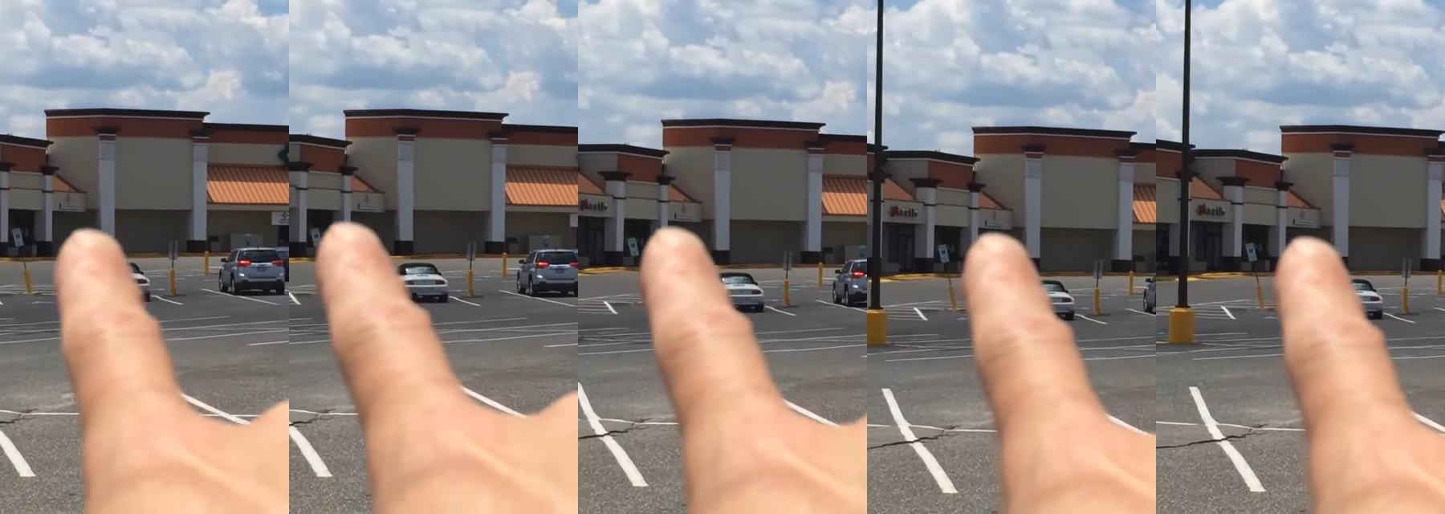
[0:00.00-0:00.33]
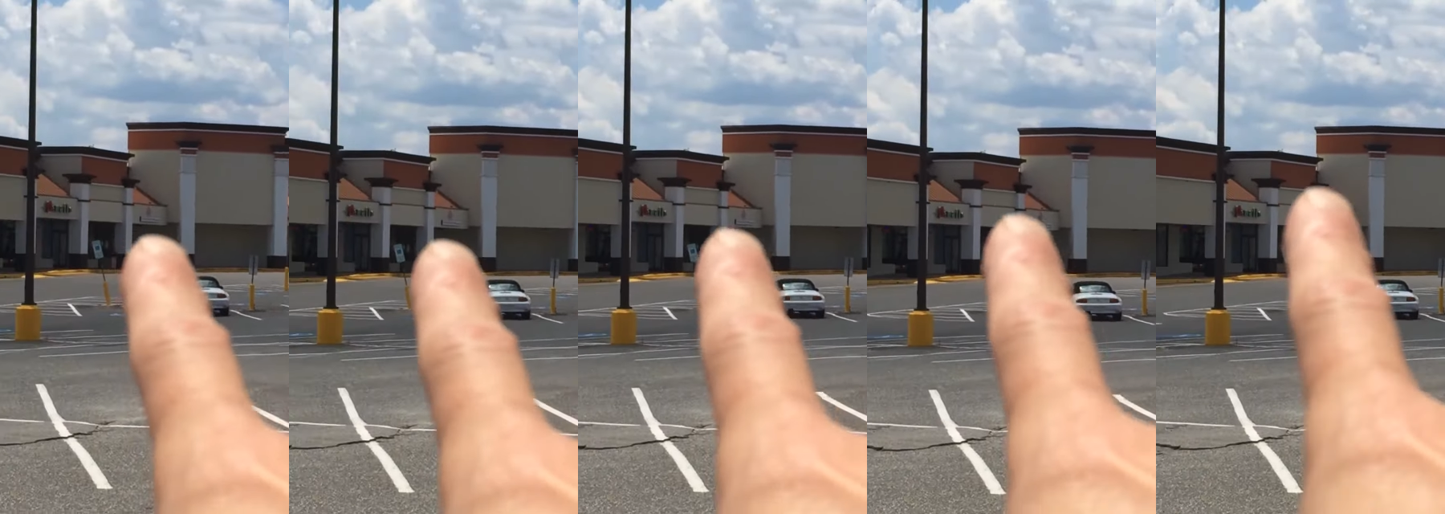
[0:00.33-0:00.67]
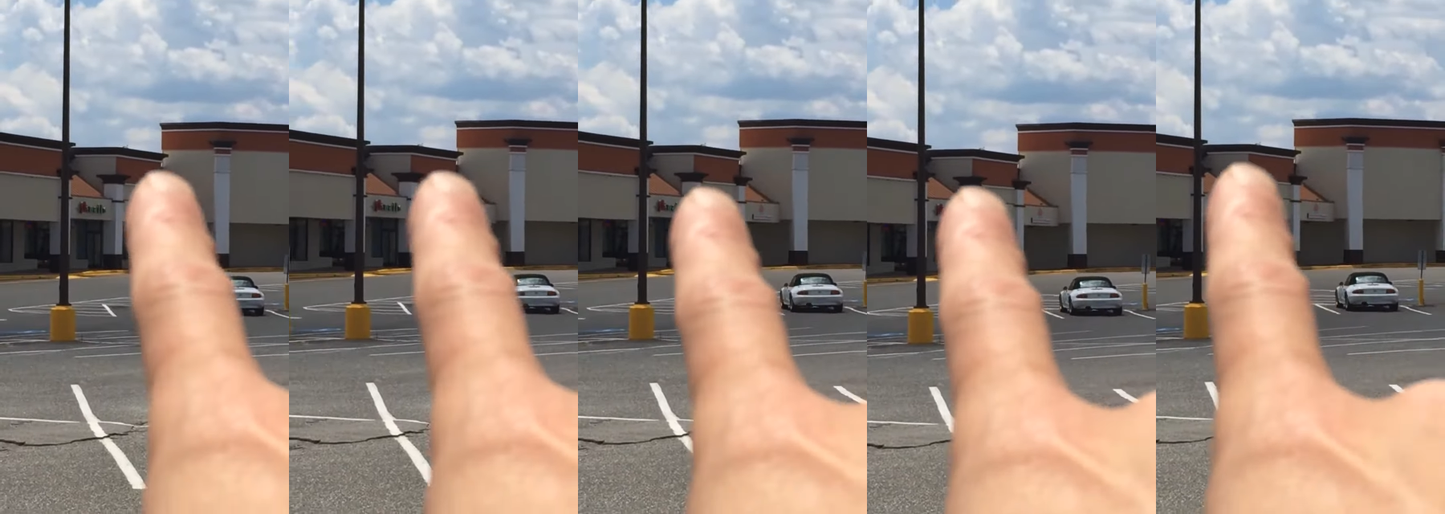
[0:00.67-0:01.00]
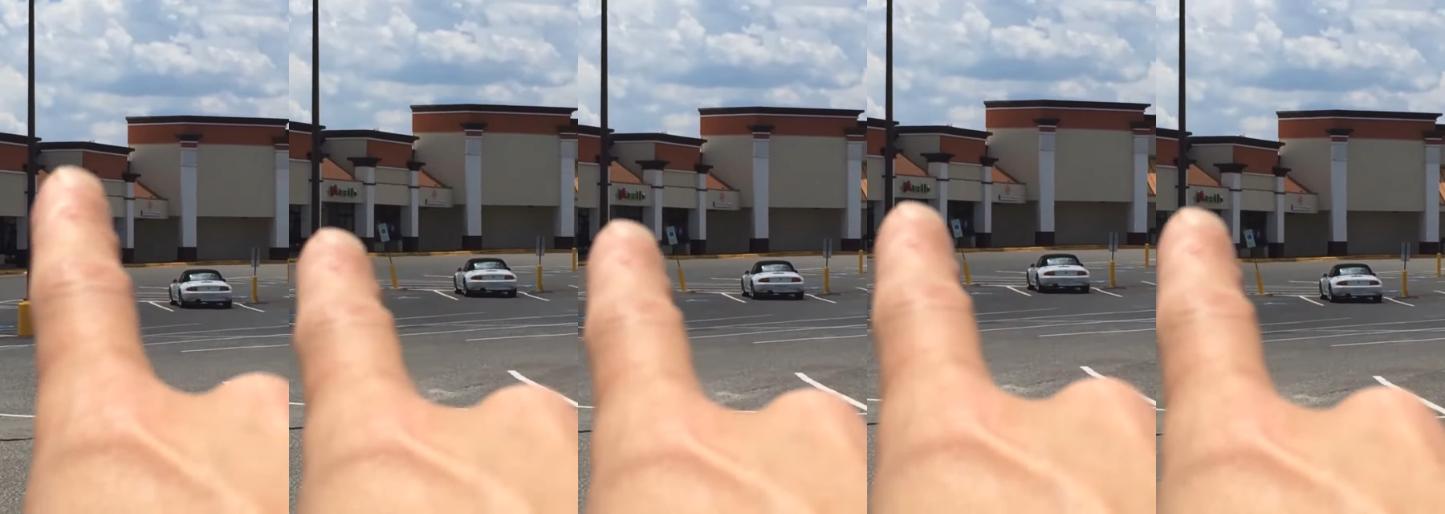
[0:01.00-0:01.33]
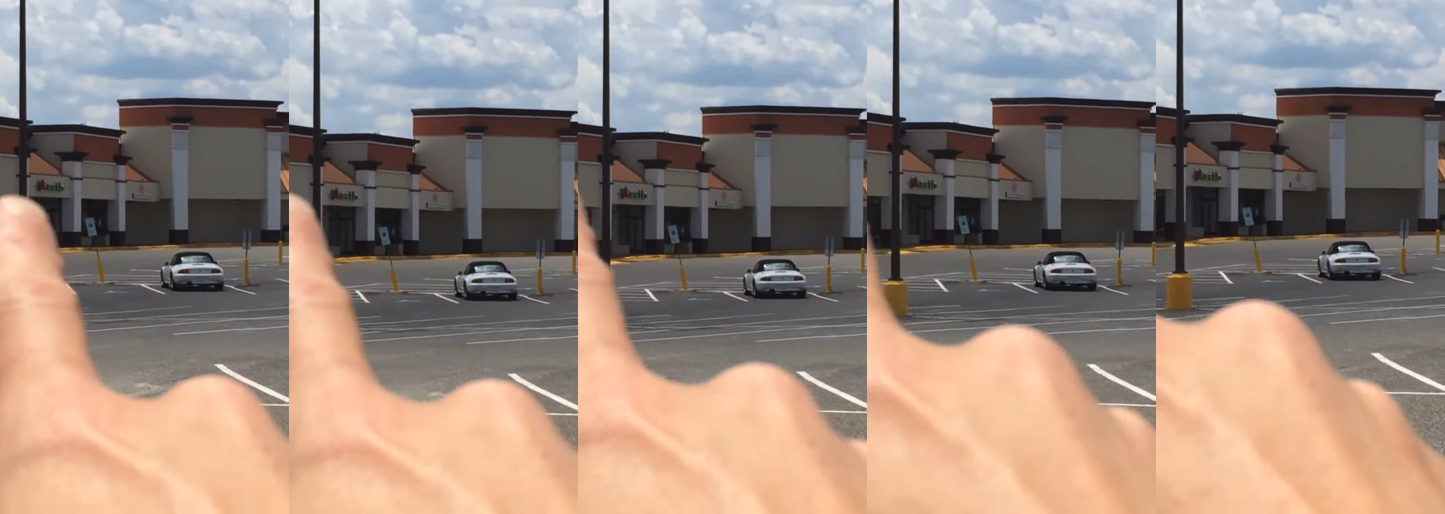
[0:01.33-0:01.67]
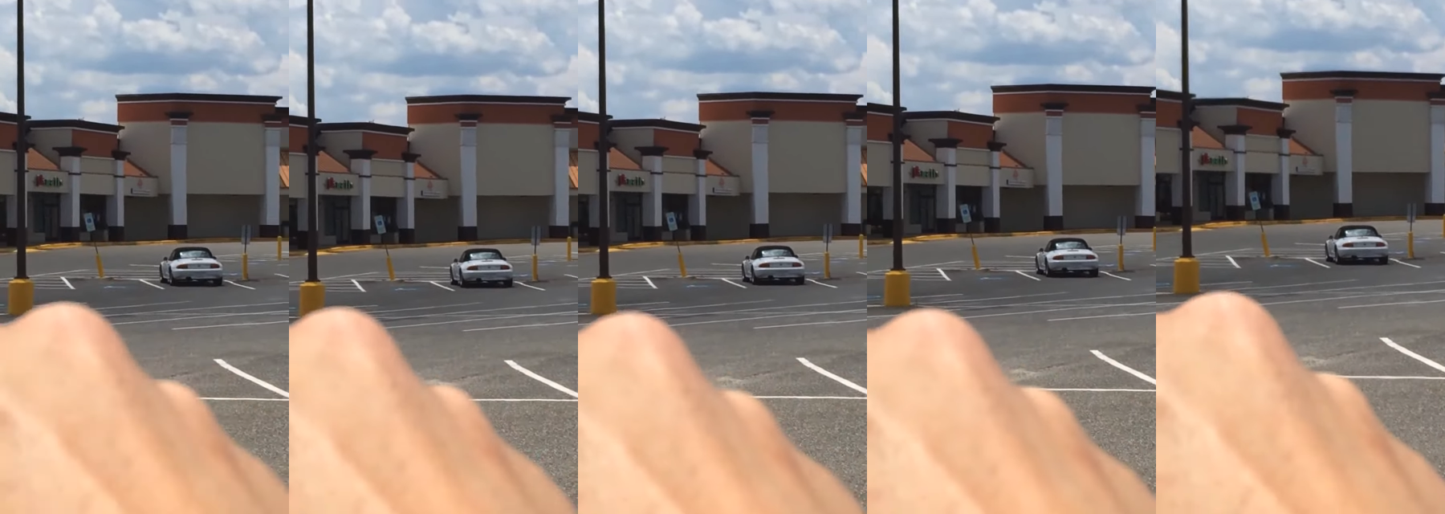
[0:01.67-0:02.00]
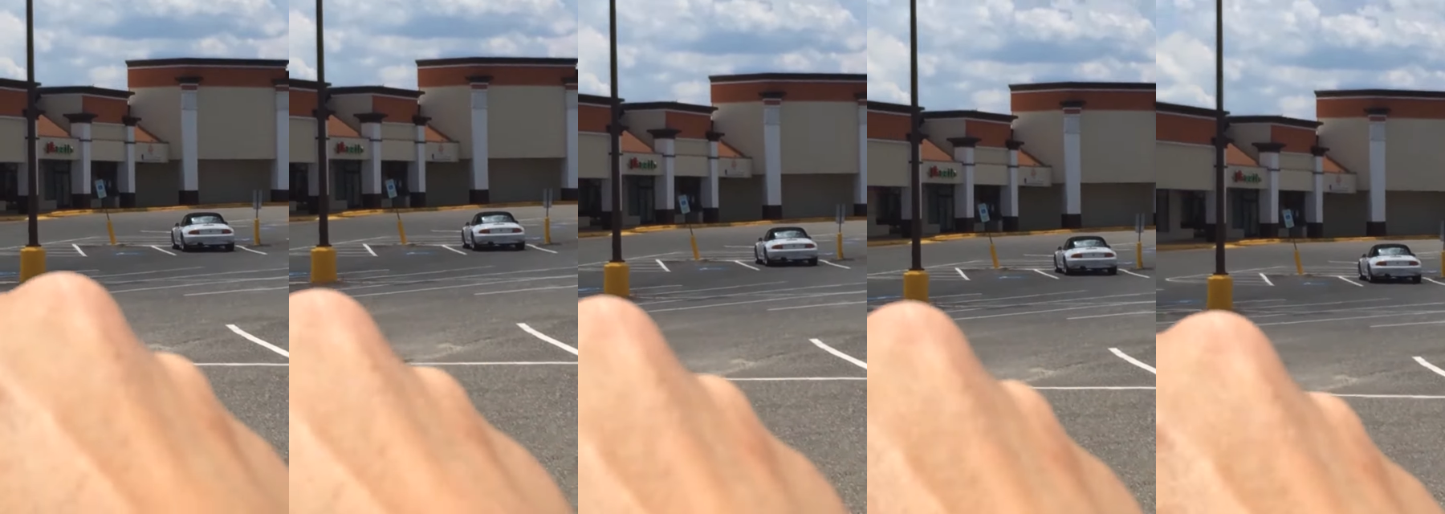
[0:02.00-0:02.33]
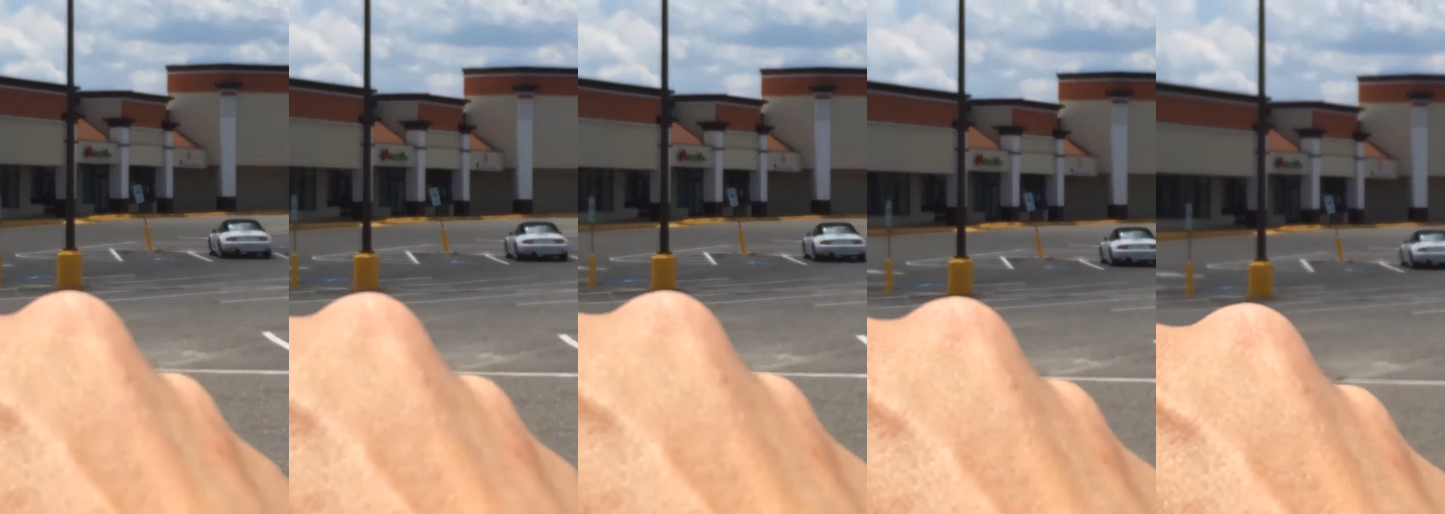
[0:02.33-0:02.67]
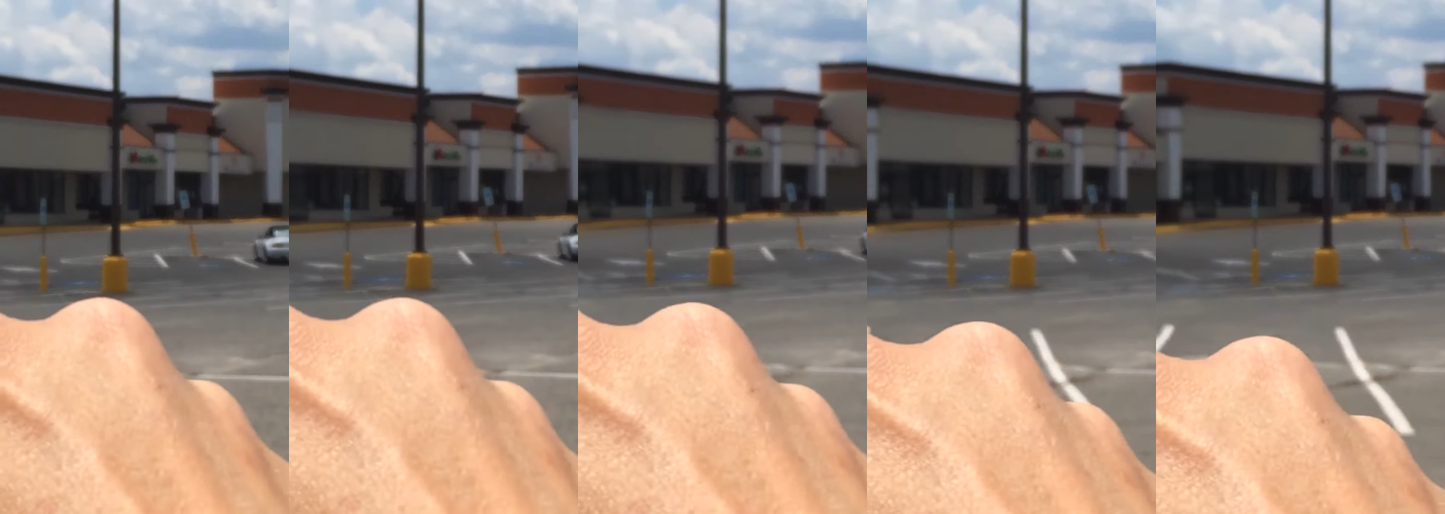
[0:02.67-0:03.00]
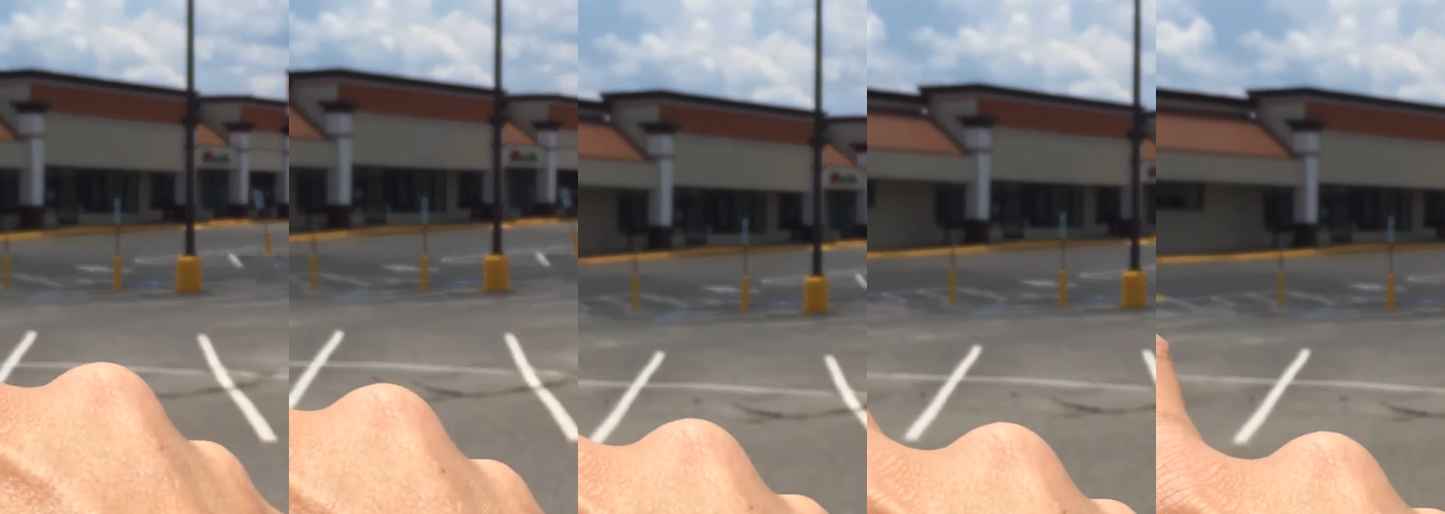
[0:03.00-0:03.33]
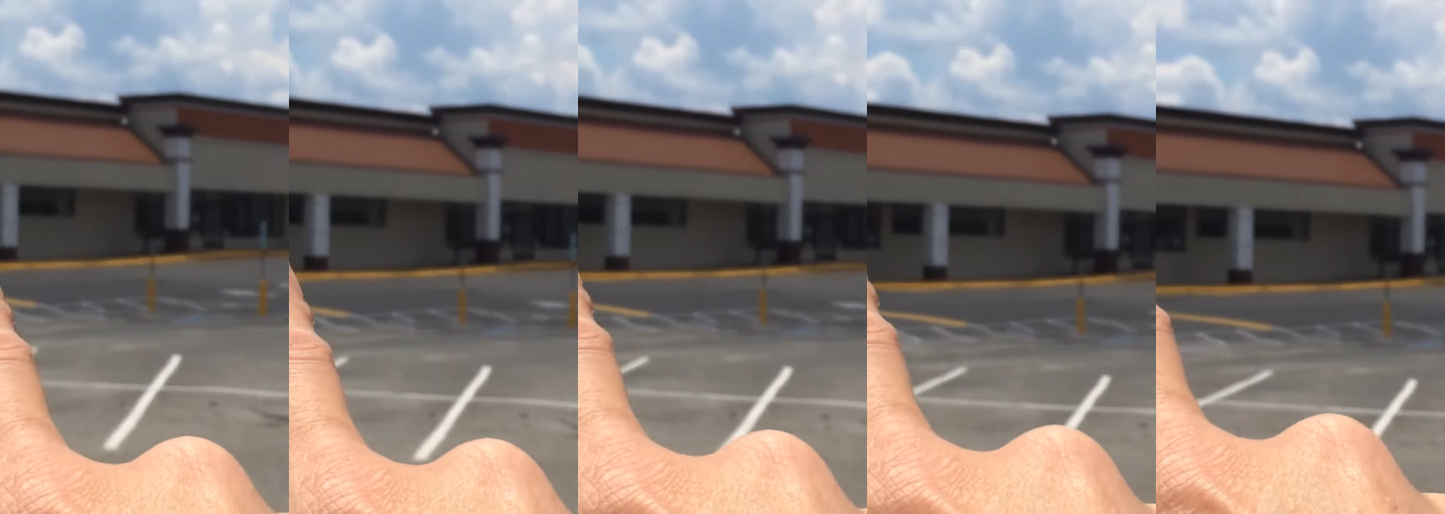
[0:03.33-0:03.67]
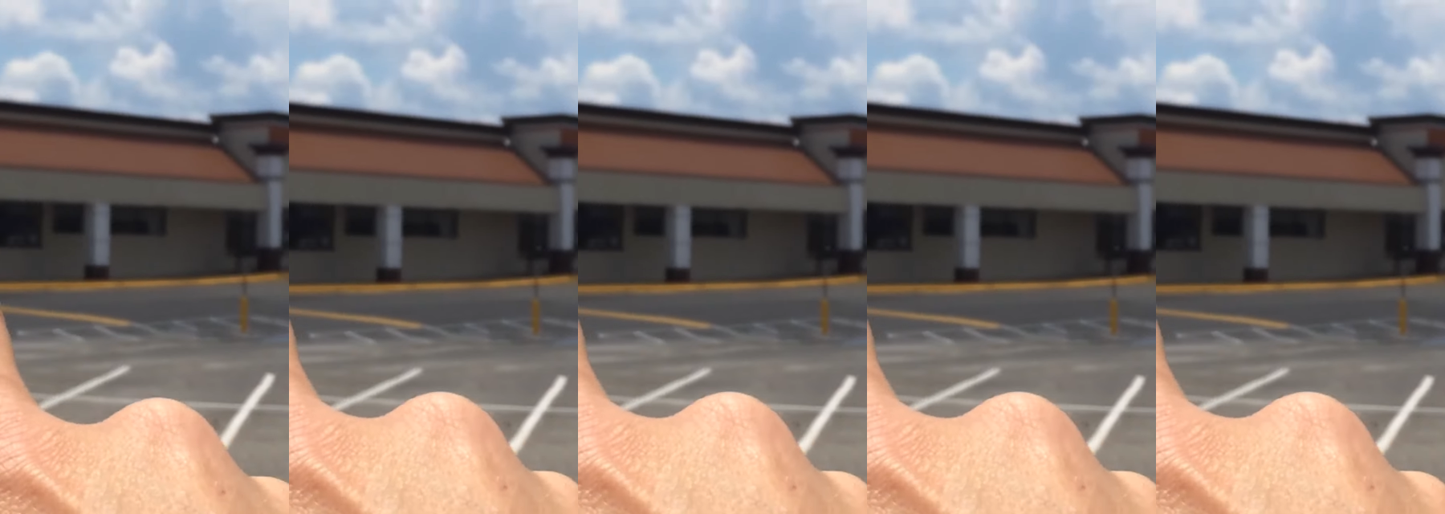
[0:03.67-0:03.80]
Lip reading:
(no speaker visible)